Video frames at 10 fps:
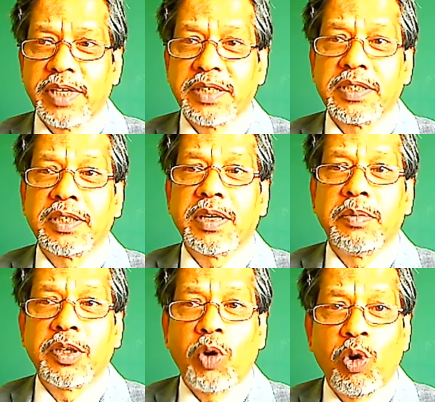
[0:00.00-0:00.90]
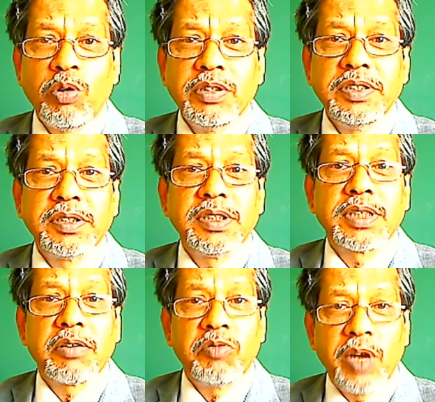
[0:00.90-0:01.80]
etc. But all these
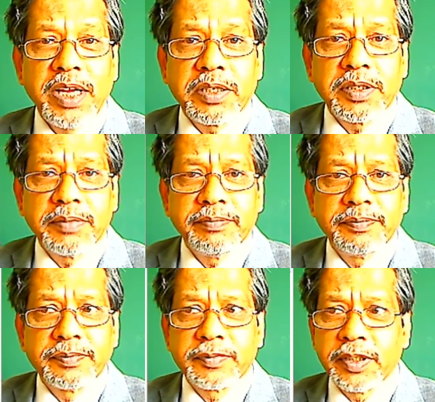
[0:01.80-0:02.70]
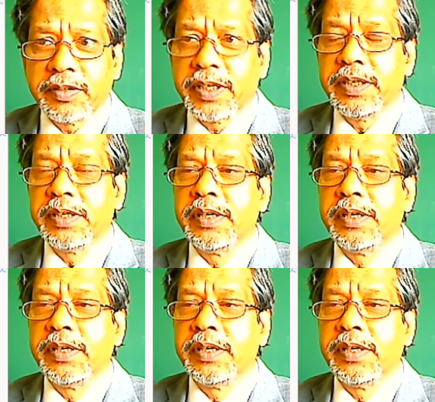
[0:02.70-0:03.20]
things are related, okay.